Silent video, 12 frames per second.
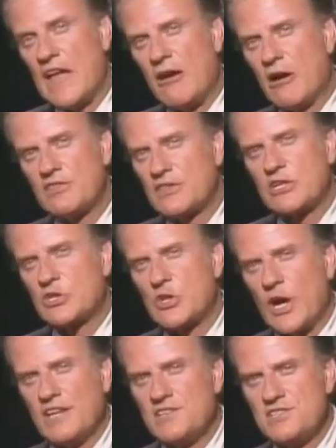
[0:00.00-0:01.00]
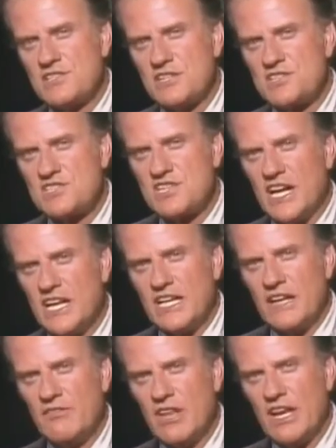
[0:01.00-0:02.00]
thou art the Christ, the
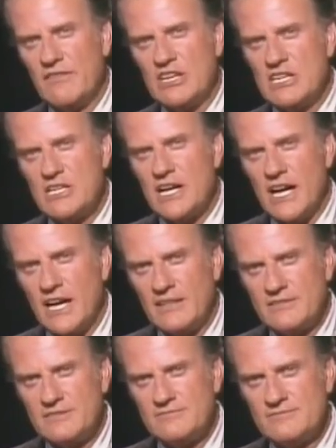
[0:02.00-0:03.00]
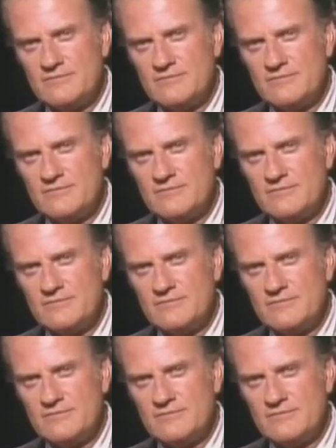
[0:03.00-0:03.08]
Son of the living God.